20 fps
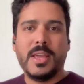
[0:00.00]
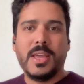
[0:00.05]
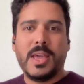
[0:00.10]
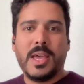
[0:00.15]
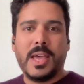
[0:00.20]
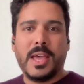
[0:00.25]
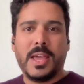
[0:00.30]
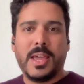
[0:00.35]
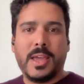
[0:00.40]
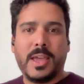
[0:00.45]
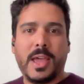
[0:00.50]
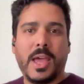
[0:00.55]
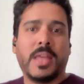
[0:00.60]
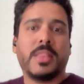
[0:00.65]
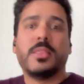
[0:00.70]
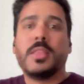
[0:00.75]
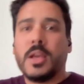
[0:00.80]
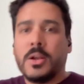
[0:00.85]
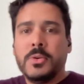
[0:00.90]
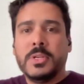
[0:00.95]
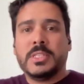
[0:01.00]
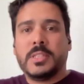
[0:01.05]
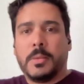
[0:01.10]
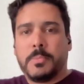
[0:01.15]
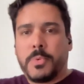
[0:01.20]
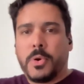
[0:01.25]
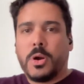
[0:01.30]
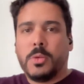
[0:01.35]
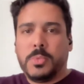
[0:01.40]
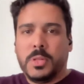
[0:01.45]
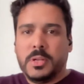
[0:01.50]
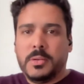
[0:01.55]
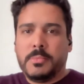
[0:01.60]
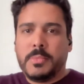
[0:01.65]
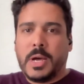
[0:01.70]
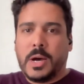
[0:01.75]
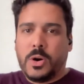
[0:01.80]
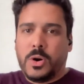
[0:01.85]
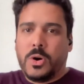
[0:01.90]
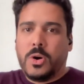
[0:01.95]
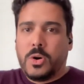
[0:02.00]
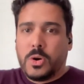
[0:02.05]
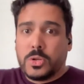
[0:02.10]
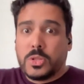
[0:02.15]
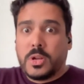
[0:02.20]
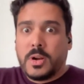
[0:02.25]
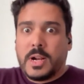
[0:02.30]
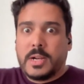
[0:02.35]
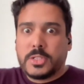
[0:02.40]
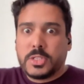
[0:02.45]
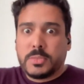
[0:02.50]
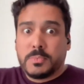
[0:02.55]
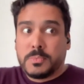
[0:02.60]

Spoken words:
And there is a problem, or there are